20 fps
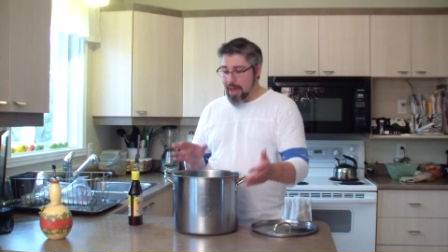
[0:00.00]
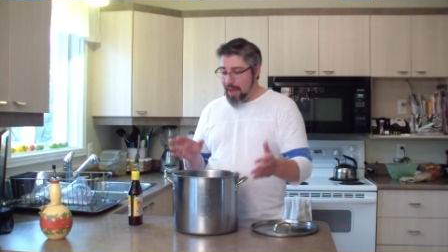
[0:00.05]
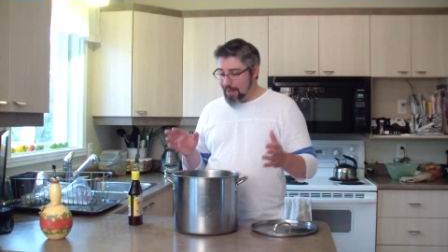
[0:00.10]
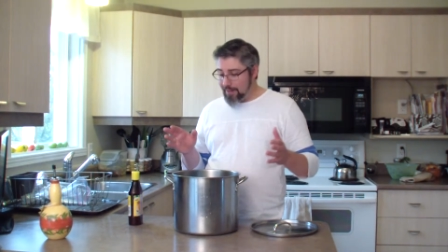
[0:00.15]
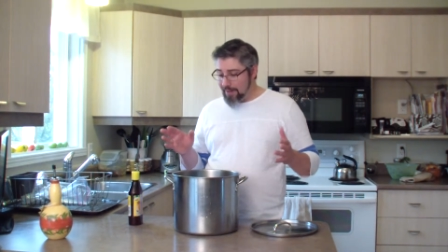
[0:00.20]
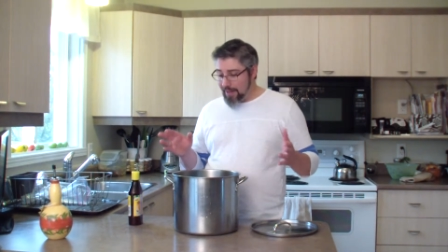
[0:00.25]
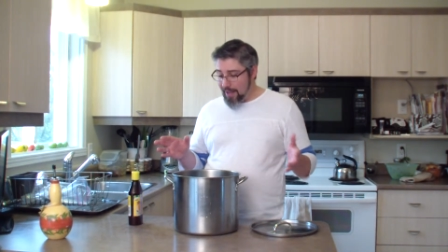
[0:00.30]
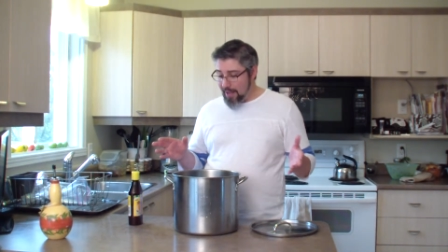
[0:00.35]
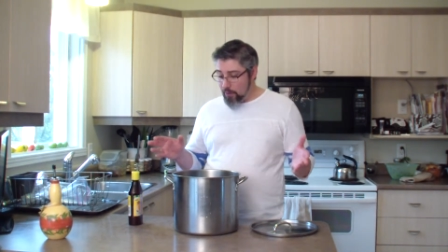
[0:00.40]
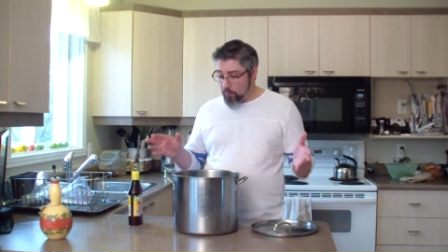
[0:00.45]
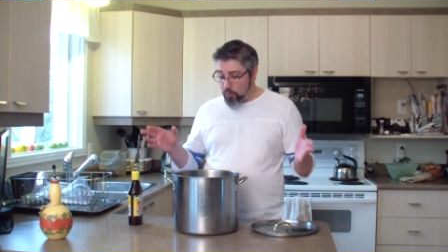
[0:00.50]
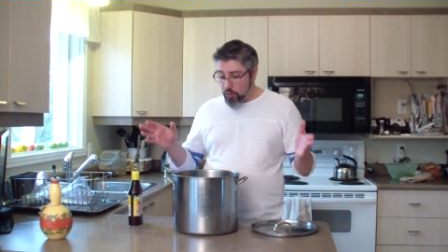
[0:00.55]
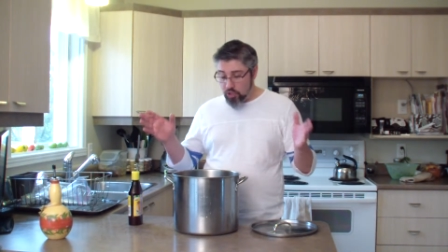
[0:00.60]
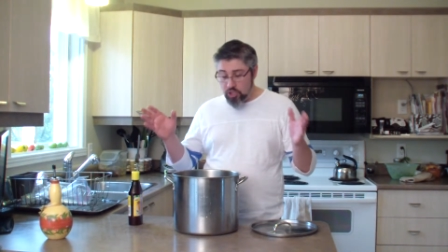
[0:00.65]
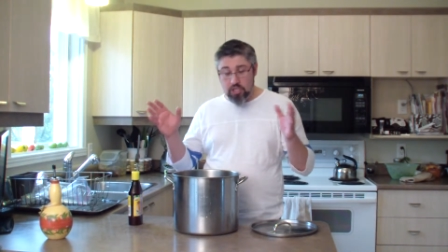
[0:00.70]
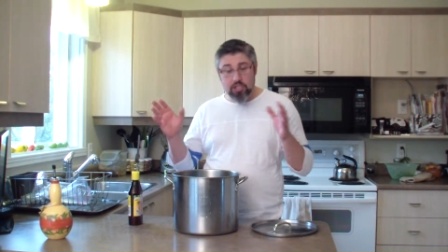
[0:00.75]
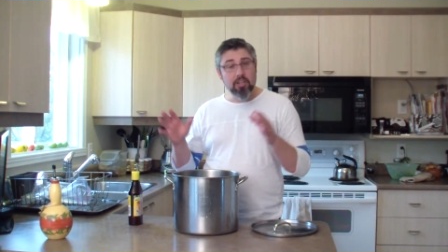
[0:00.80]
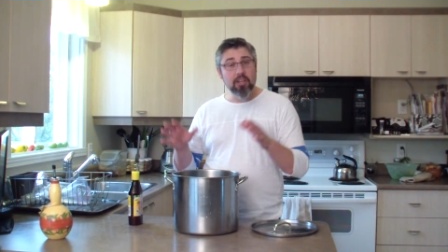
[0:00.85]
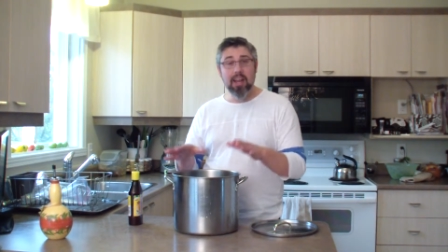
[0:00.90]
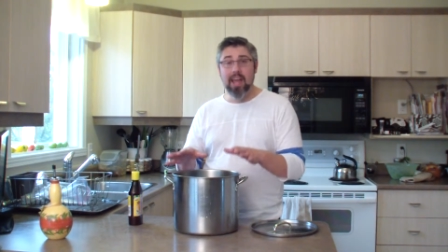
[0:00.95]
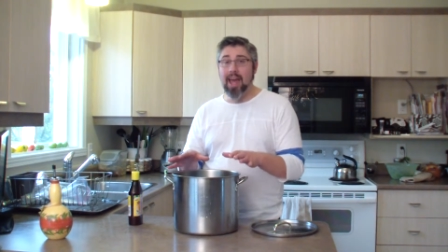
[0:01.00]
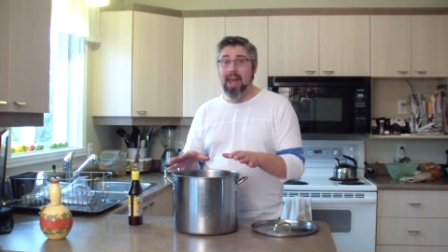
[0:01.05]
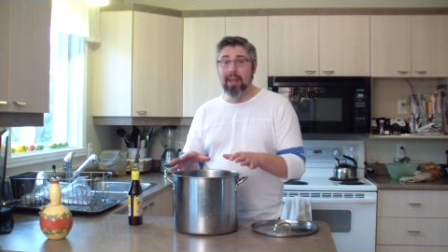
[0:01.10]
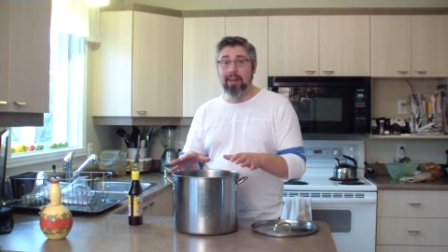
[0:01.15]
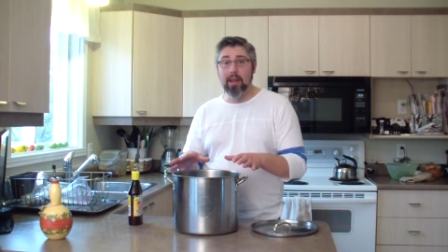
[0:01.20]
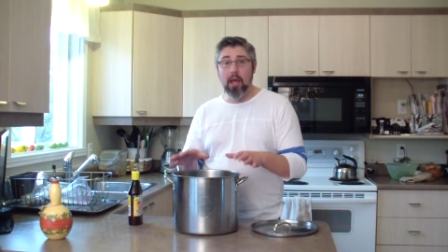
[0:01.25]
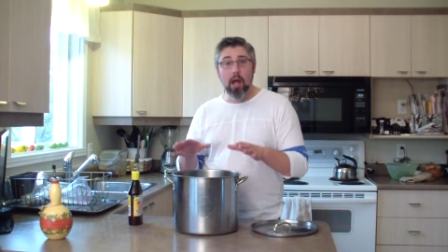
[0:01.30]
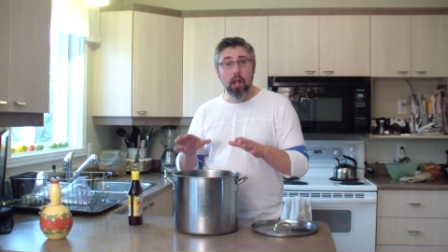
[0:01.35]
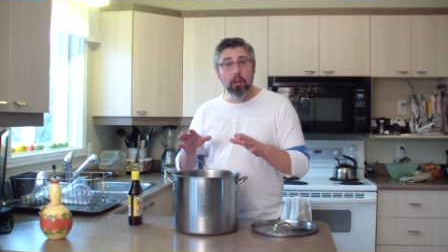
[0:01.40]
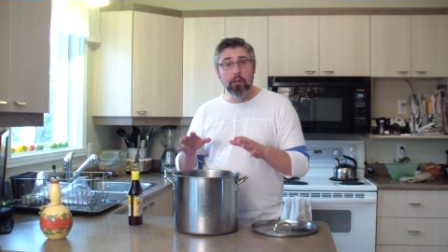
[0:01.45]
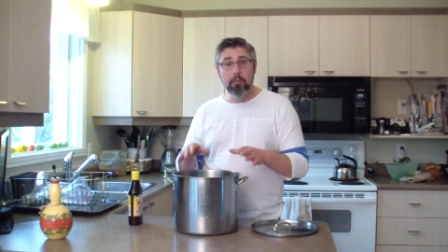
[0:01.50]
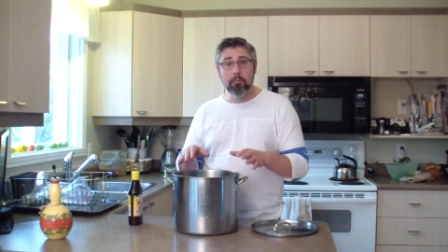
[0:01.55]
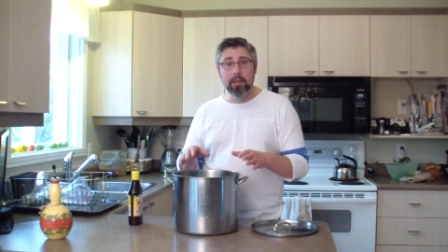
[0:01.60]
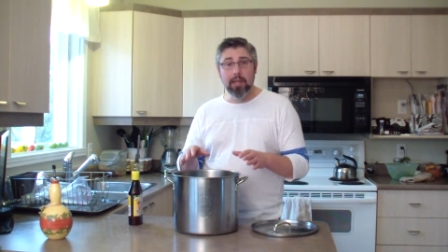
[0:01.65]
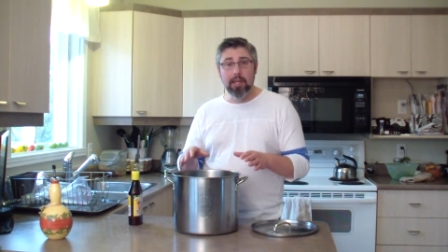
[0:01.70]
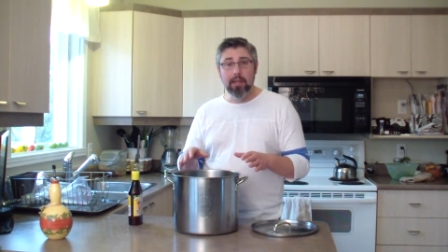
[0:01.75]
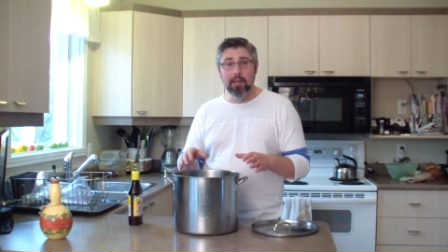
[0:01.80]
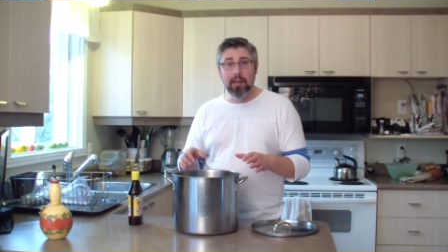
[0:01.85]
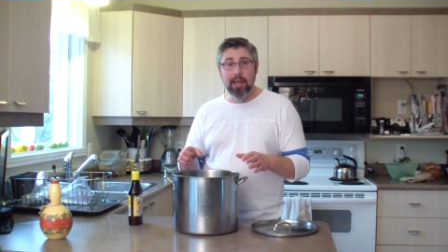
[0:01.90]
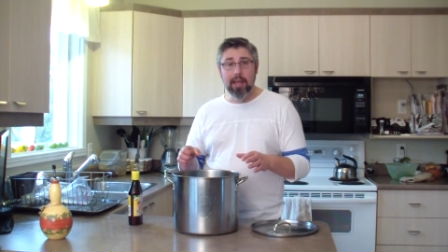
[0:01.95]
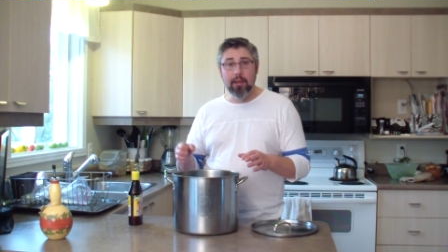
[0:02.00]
At the end, we're just gonna add all the meat,